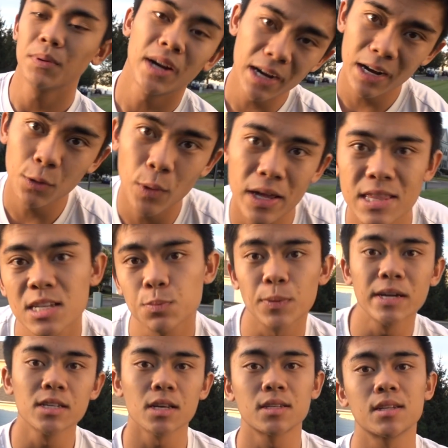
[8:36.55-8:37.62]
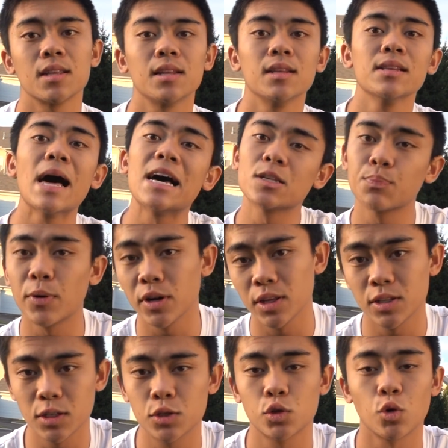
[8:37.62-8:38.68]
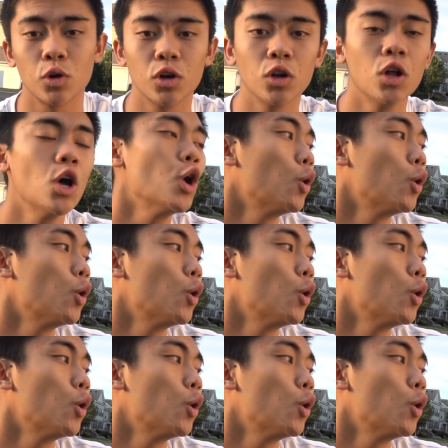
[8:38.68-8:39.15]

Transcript: But anyway, this brings us to the last part of the tutorial,